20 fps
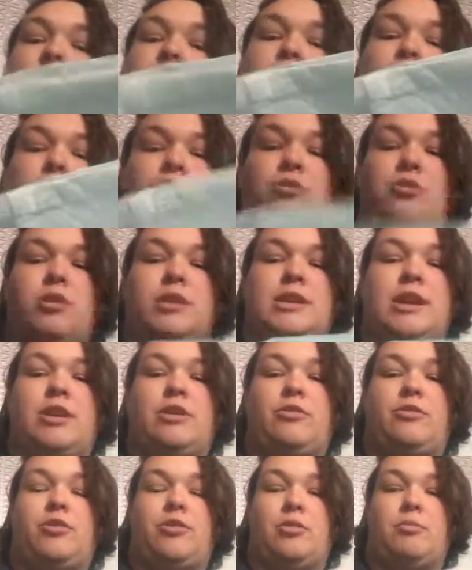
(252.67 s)
for throwing
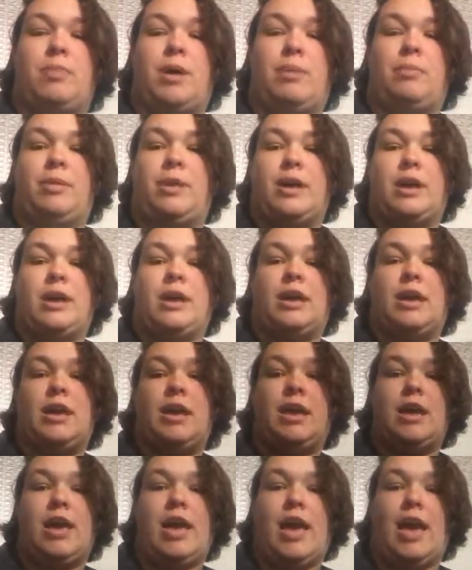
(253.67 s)
down if you're in public
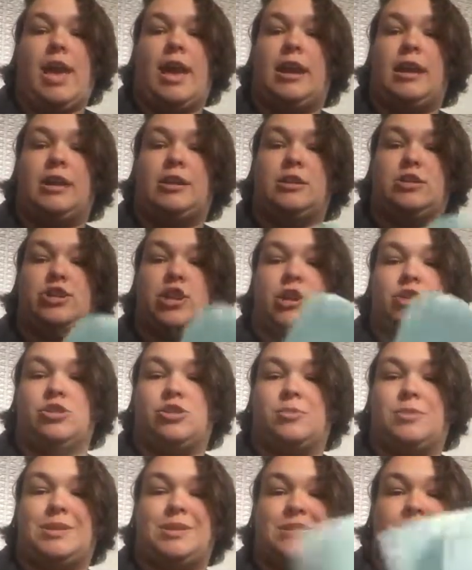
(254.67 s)
and need to change
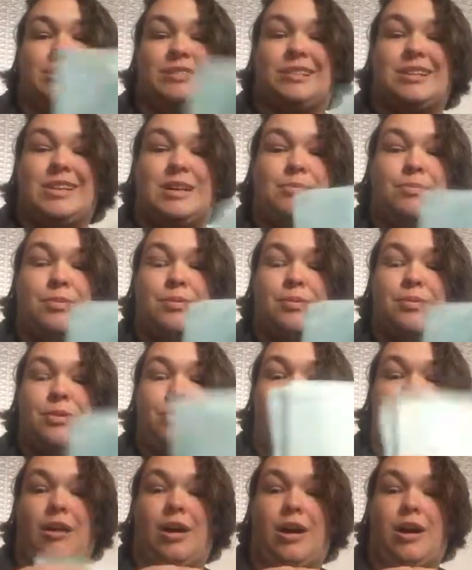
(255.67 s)
her, because they're going to keep,
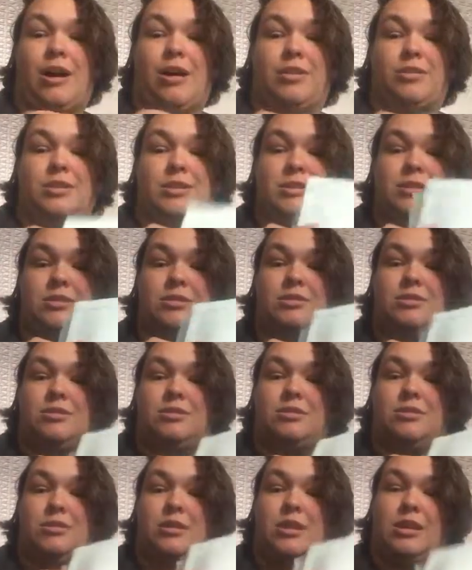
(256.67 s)

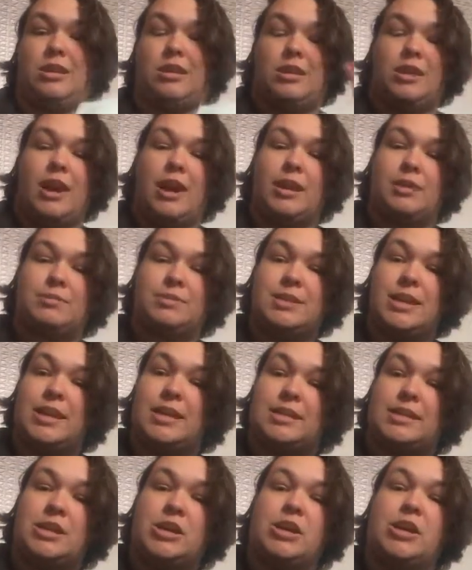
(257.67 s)
the item
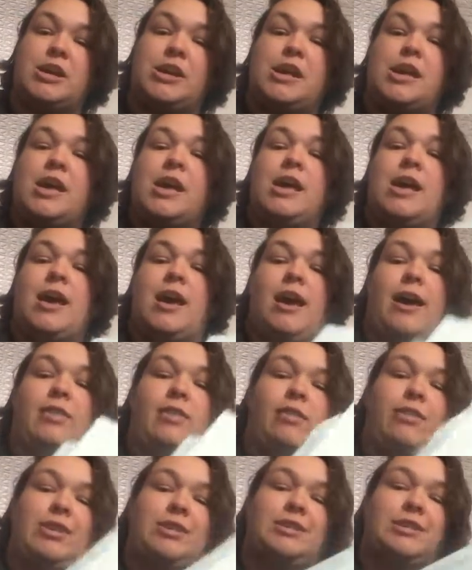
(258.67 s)
sanitary.
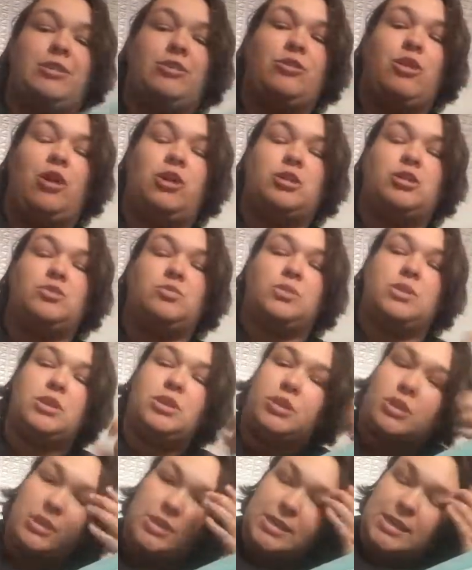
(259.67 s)
And then they said they're also really
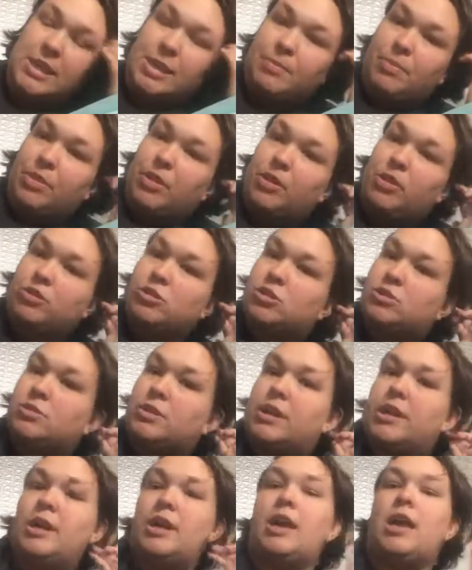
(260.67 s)
good to keep in the
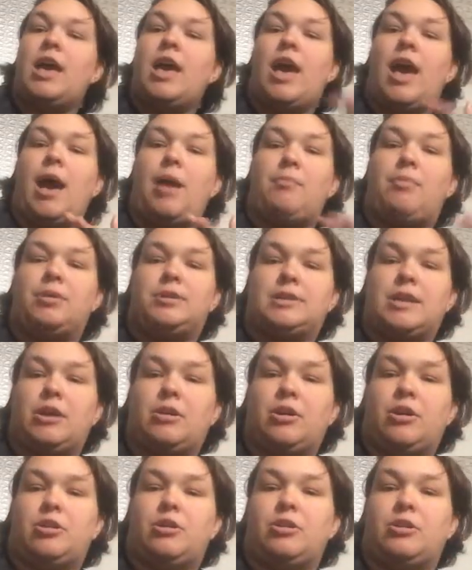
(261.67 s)
nursery and put
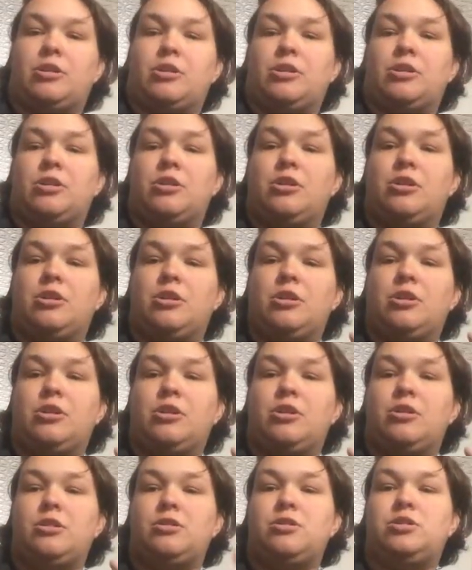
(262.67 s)
down on her
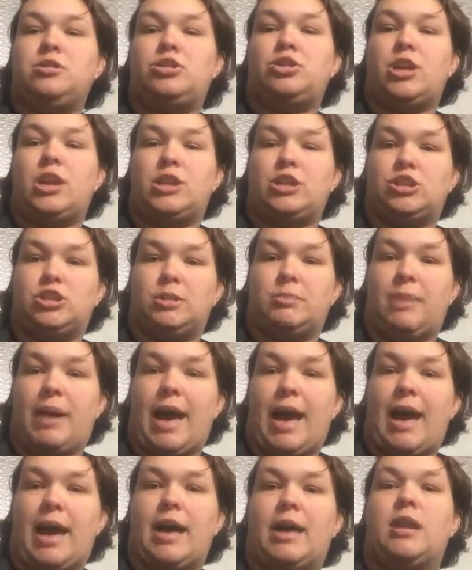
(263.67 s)
changing
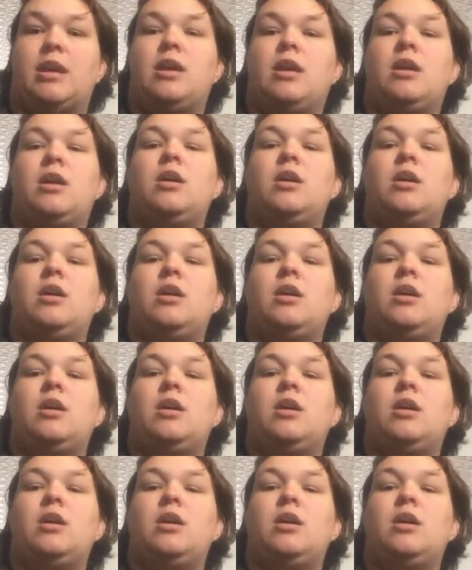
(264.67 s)
pad,